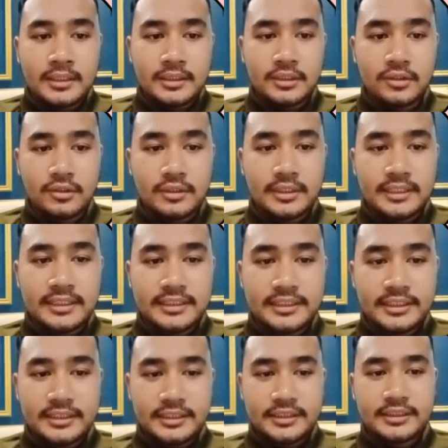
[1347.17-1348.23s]
The
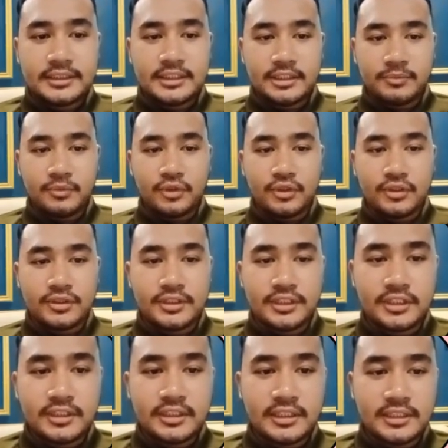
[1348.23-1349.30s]
organization shall
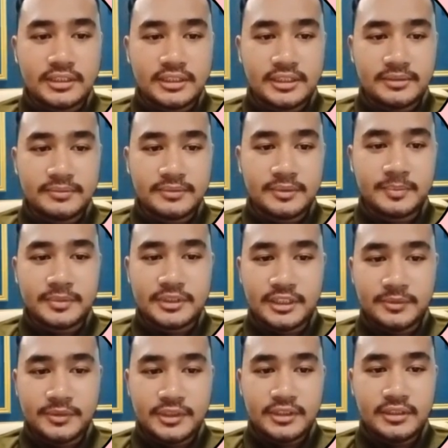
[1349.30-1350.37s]
monitoring customer
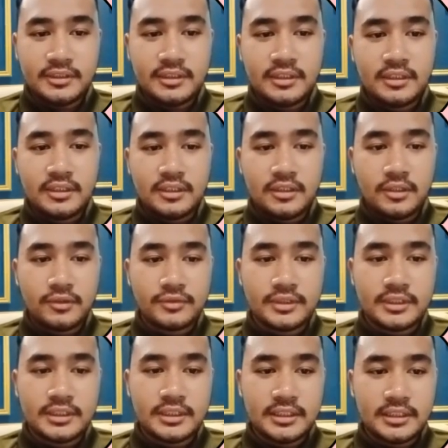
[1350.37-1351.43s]
perception of
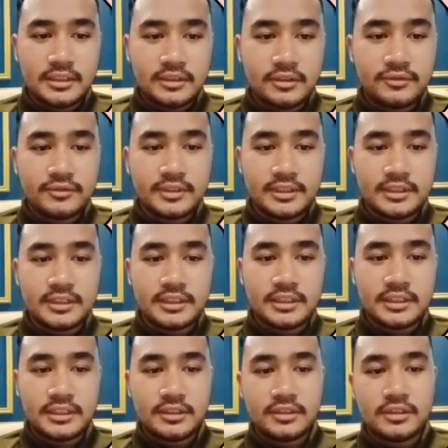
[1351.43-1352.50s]
the
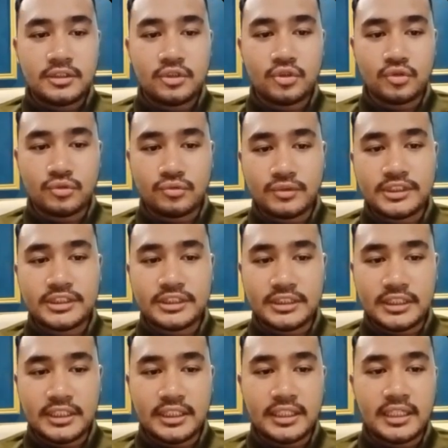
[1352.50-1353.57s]
degree to which
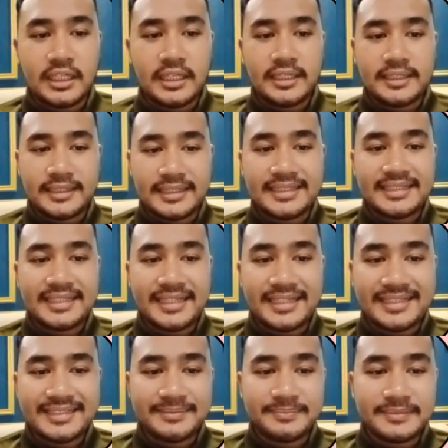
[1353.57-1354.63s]
their need
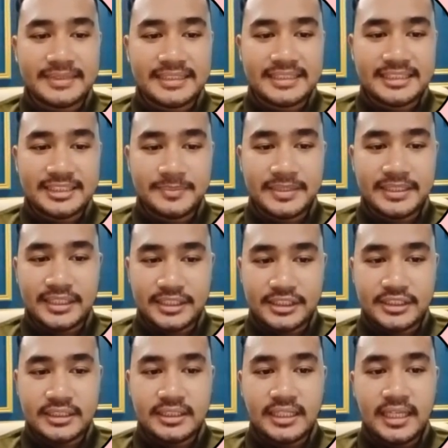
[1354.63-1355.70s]
and
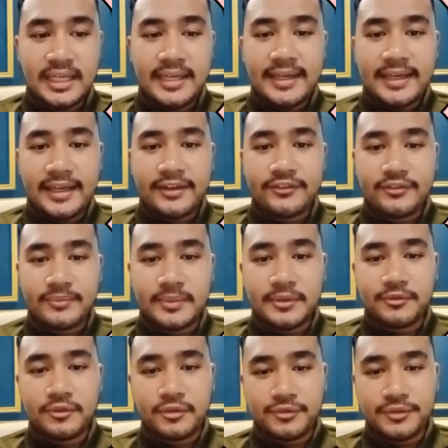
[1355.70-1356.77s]
expectation have
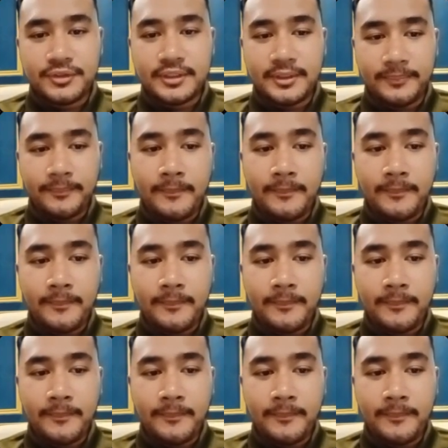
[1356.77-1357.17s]
been fulfilled.